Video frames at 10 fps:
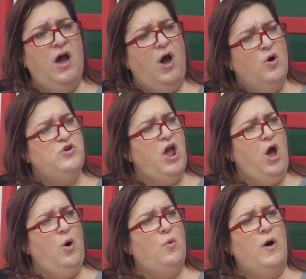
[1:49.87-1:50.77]
oh
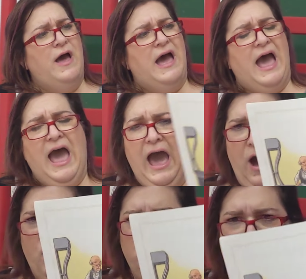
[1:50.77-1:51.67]
no,
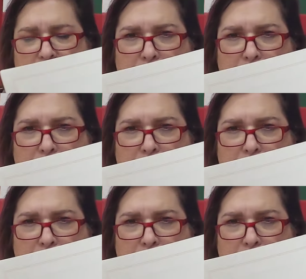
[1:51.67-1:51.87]
out